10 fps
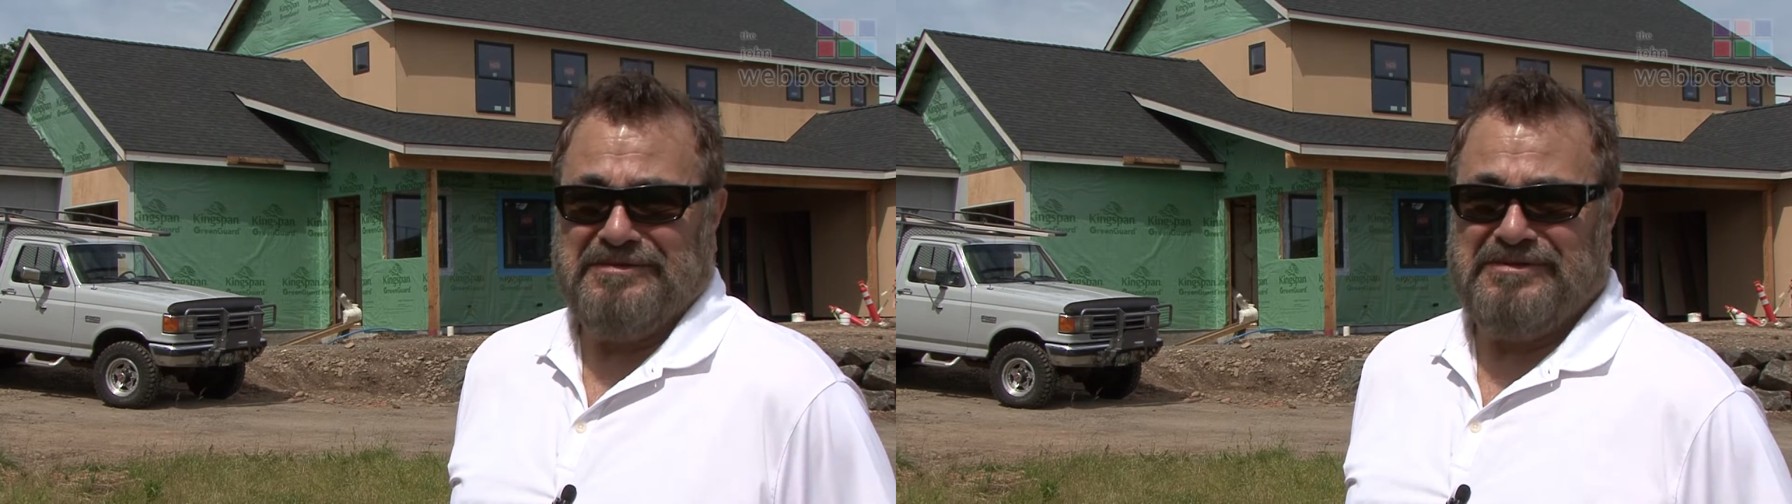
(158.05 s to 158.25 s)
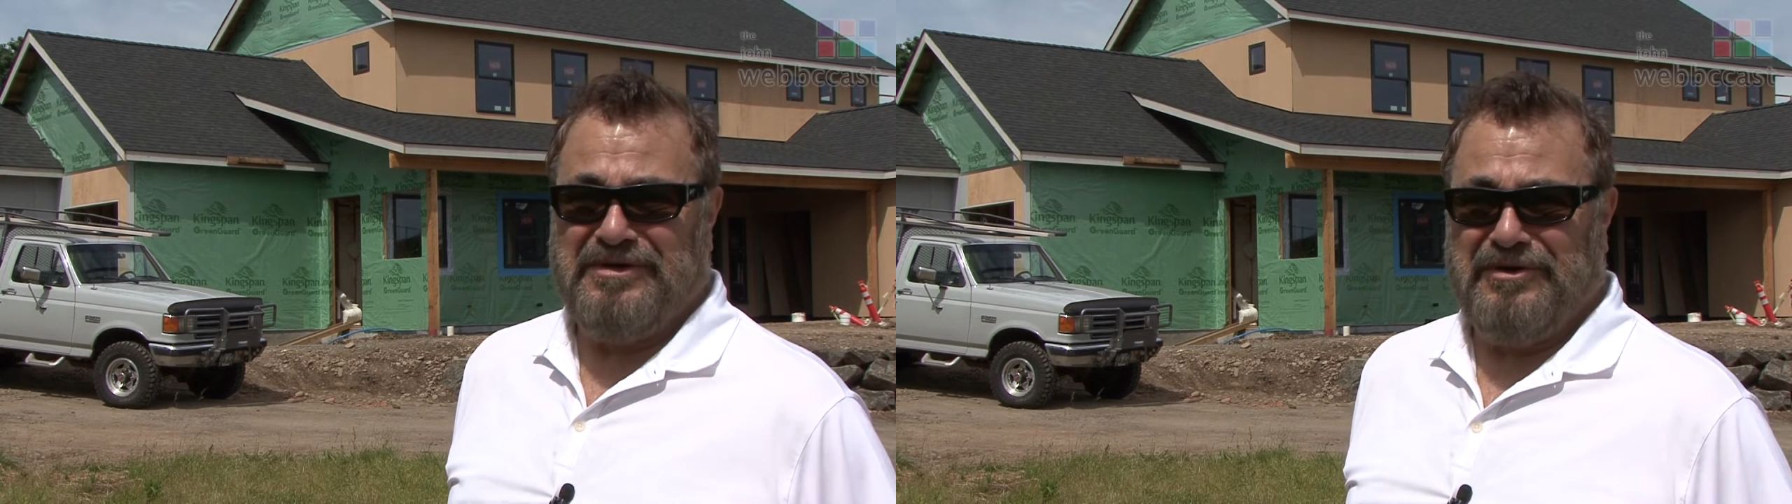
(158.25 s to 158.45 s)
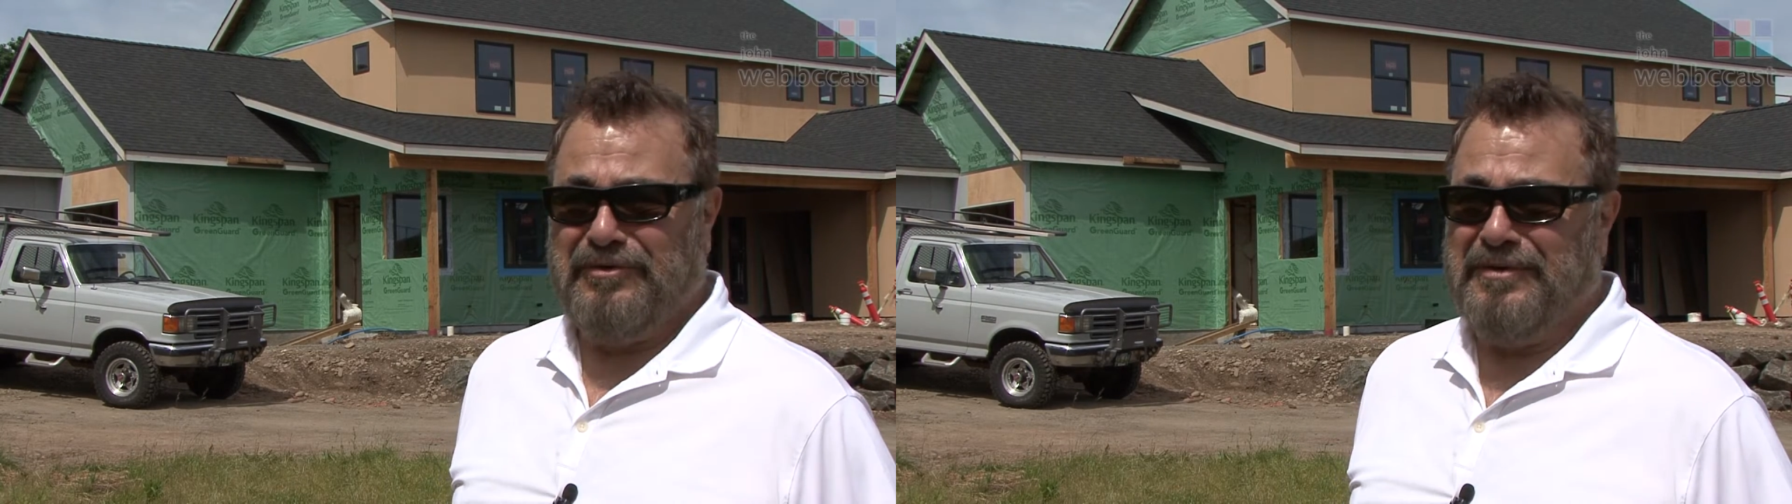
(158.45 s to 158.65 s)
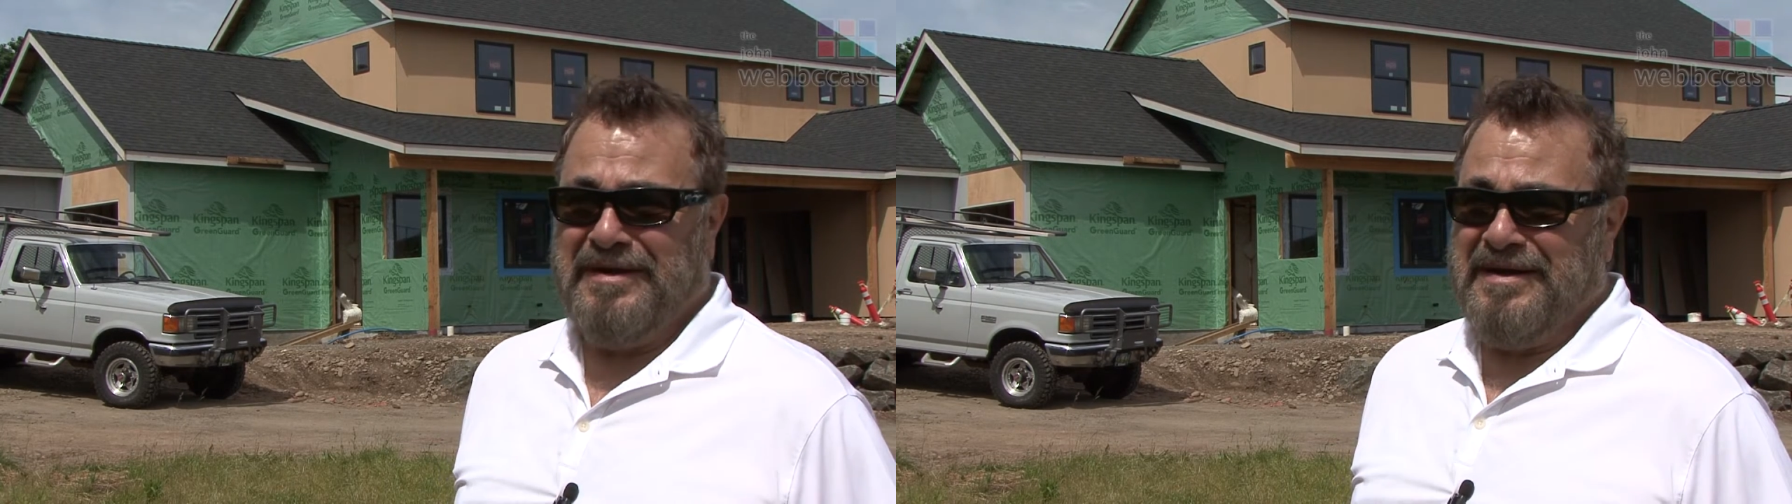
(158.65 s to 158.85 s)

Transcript: So,